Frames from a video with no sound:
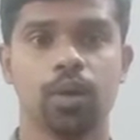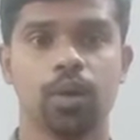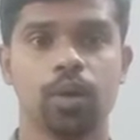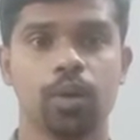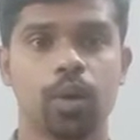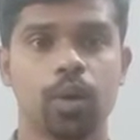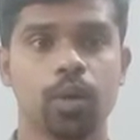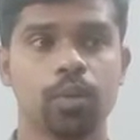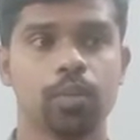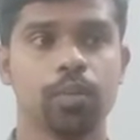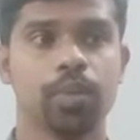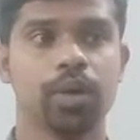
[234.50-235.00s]

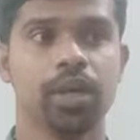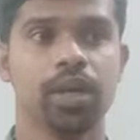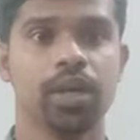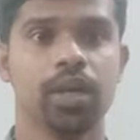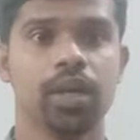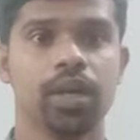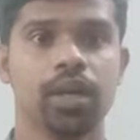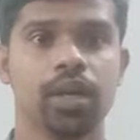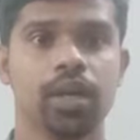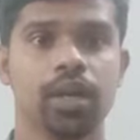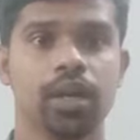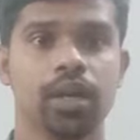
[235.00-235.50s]
don't
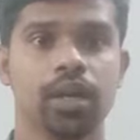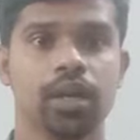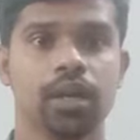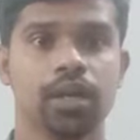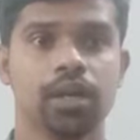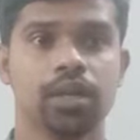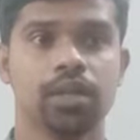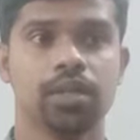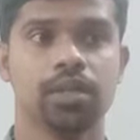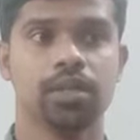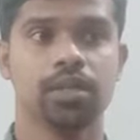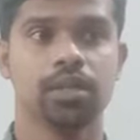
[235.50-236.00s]
be
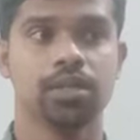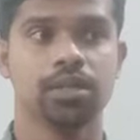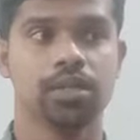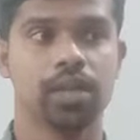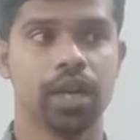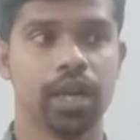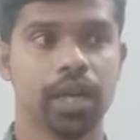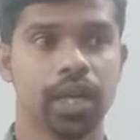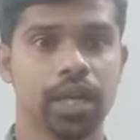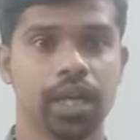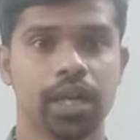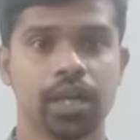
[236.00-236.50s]

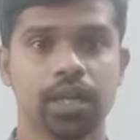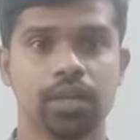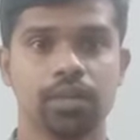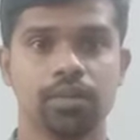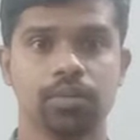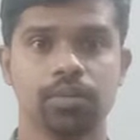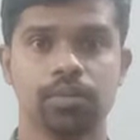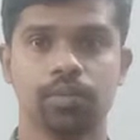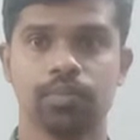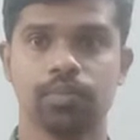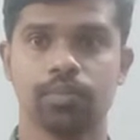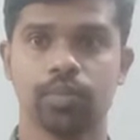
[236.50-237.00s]

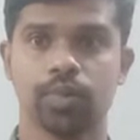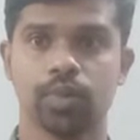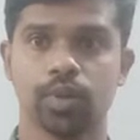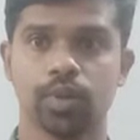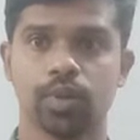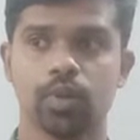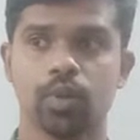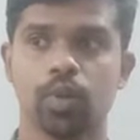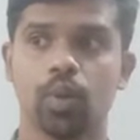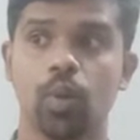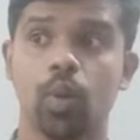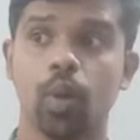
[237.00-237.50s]
tired.
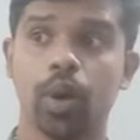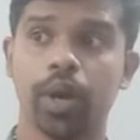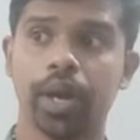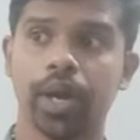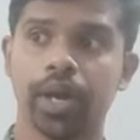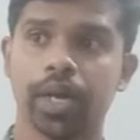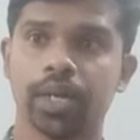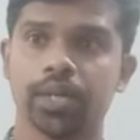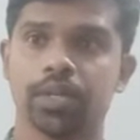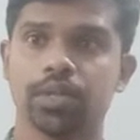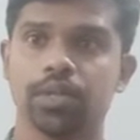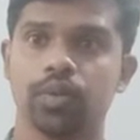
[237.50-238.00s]
Go
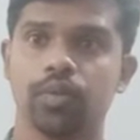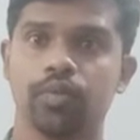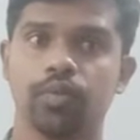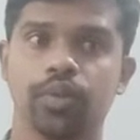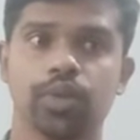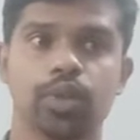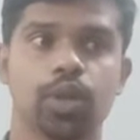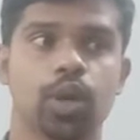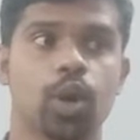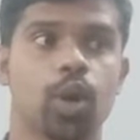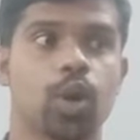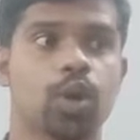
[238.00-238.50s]
ahead
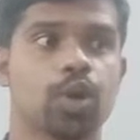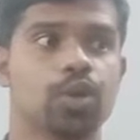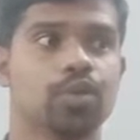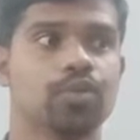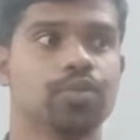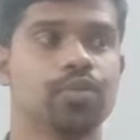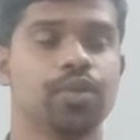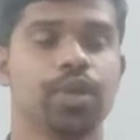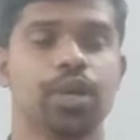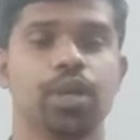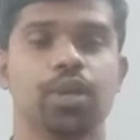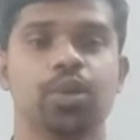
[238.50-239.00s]
with a lot
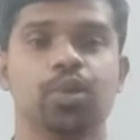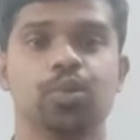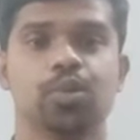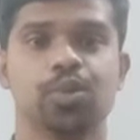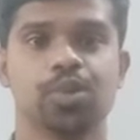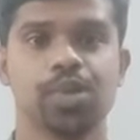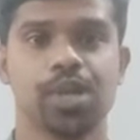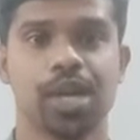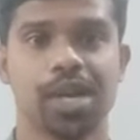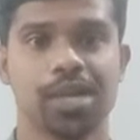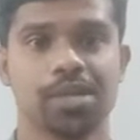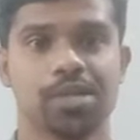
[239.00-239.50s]
of
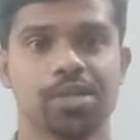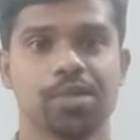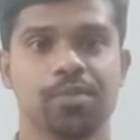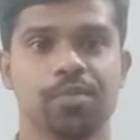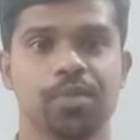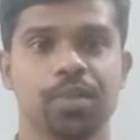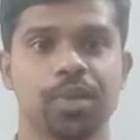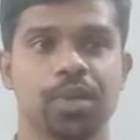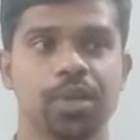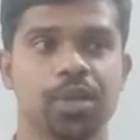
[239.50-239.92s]
enthusiasm.